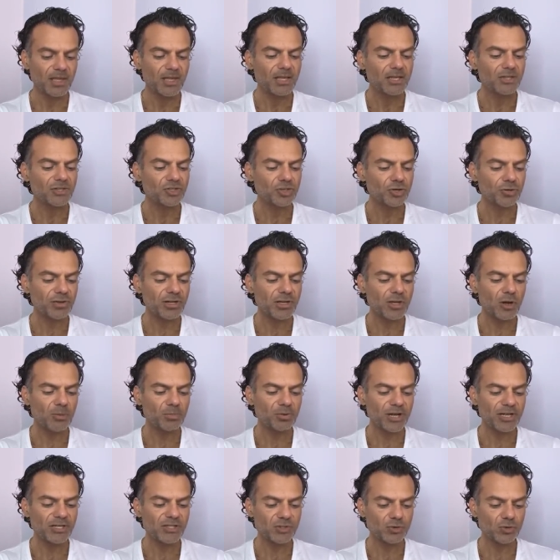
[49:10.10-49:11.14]
During our
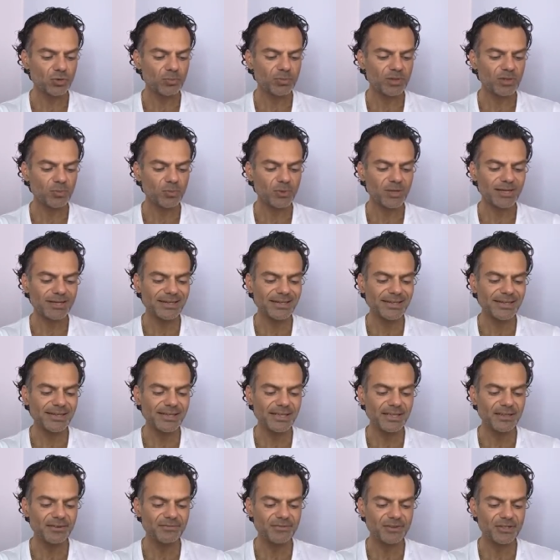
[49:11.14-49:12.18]
brainstorming, we clearly
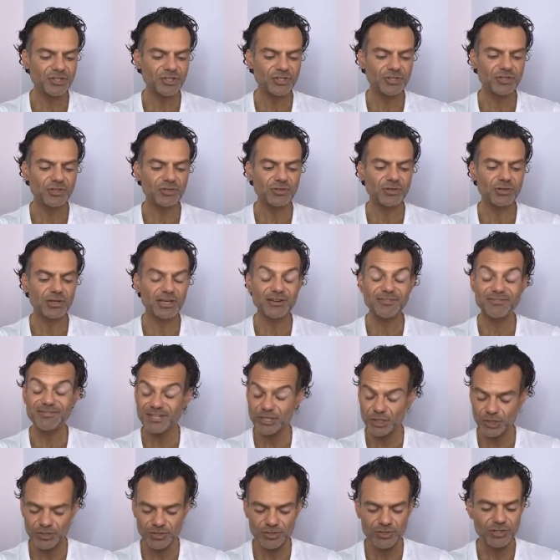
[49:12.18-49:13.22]
envisioned,
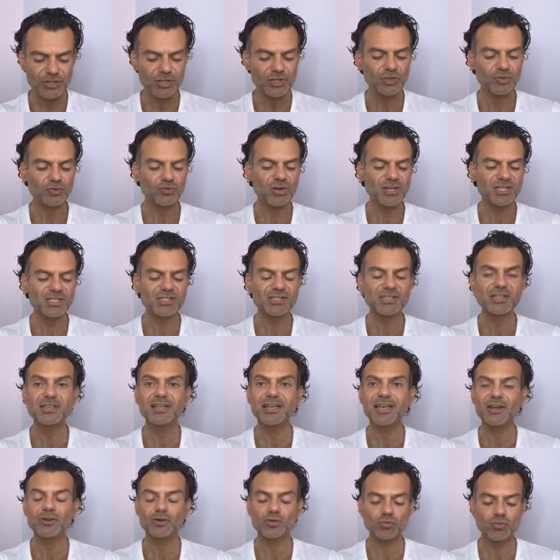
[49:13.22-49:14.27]
envisioned rustic
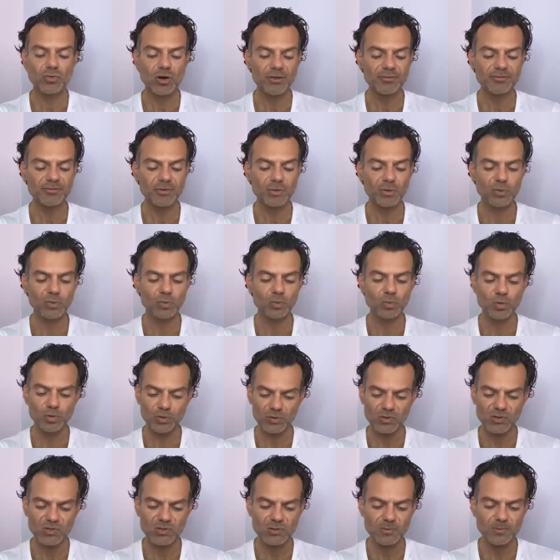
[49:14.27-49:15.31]
and rough
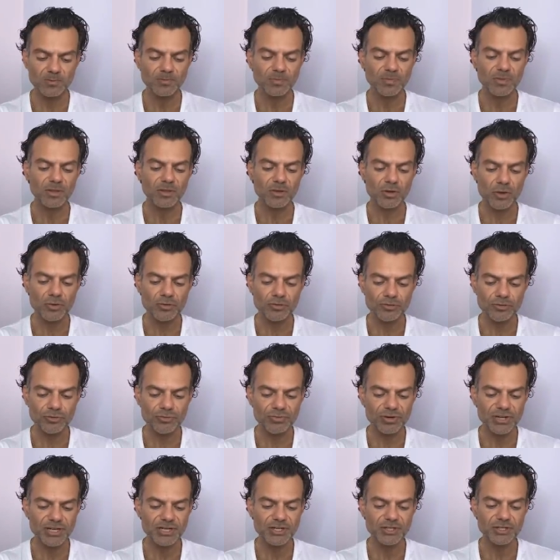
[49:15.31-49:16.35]
woods.
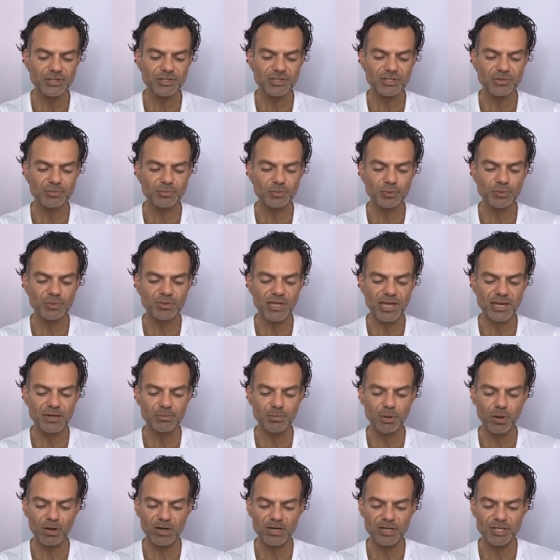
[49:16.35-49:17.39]
Contrary to smooth and
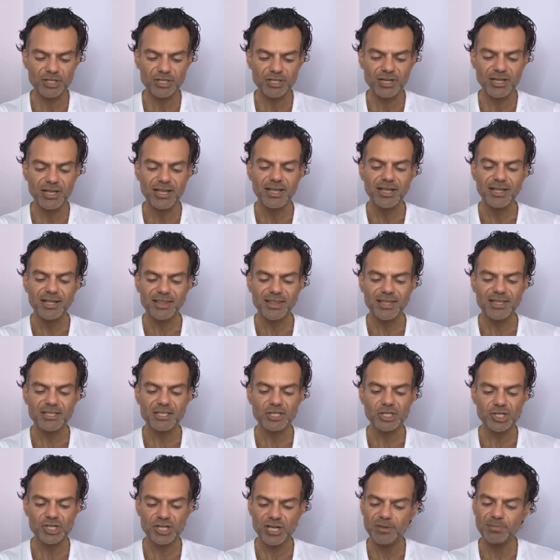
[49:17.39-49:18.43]
polished,
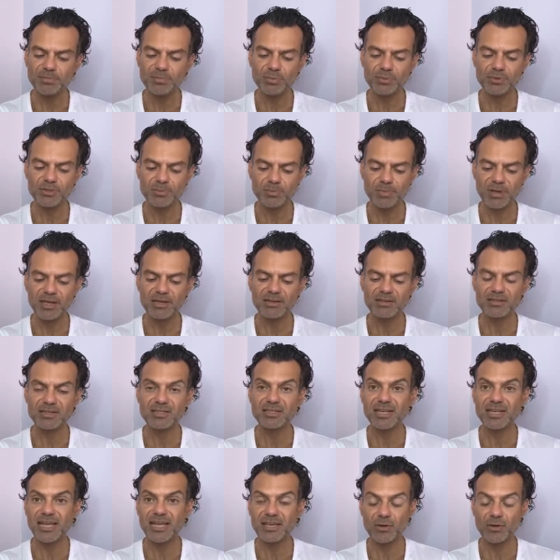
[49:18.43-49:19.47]
this ship was
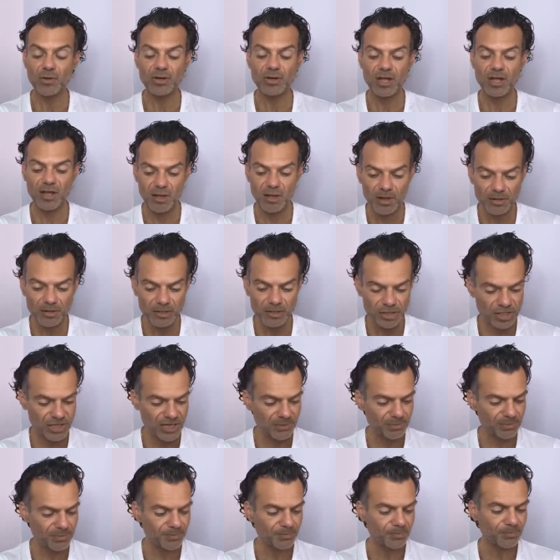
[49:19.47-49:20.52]
made to take on
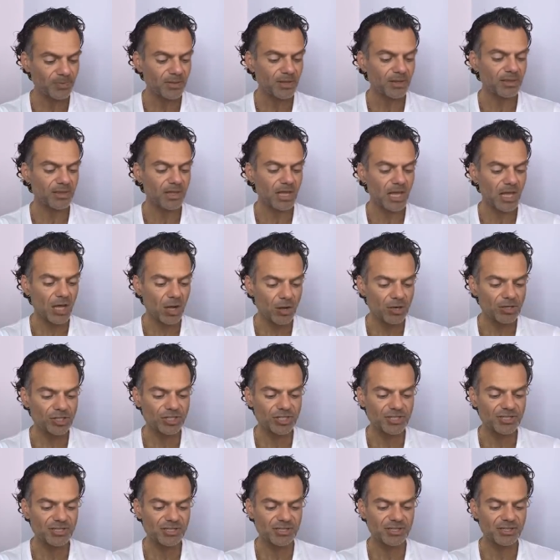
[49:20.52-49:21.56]
hardship, the
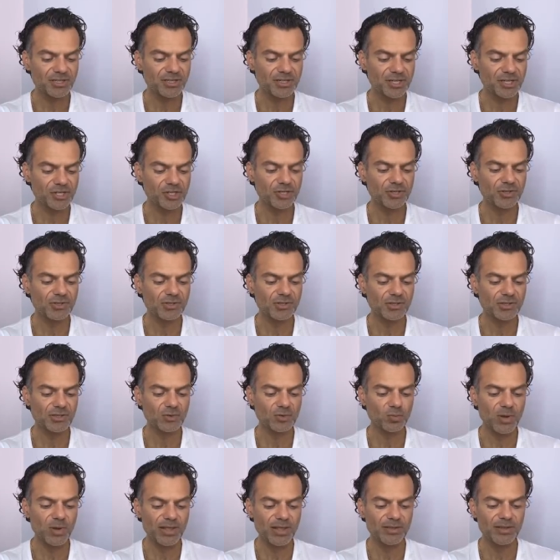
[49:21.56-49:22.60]
harshest
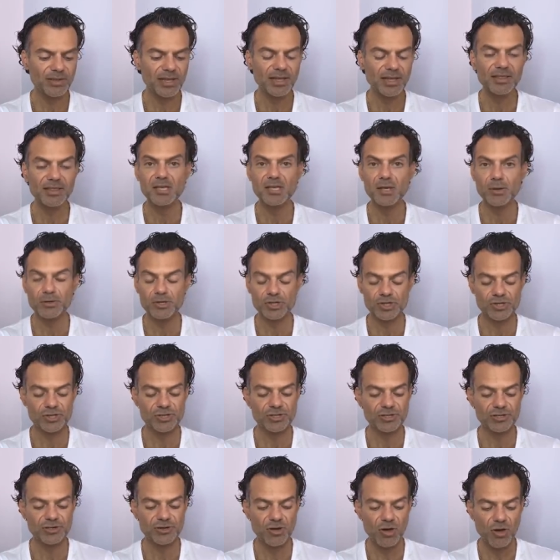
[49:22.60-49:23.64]
conditions that weather and the
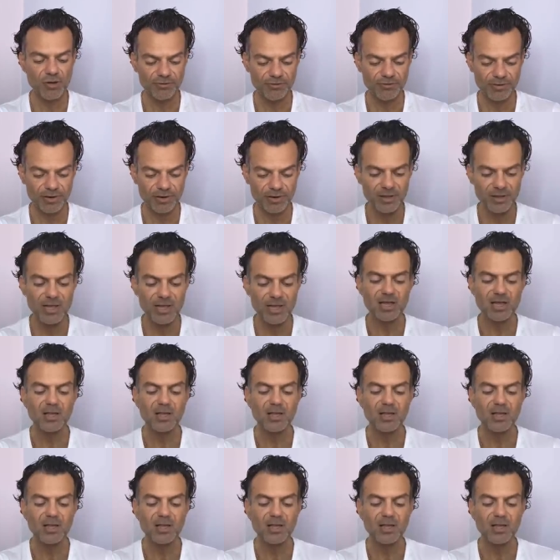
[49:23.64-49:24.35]
ocean can offer.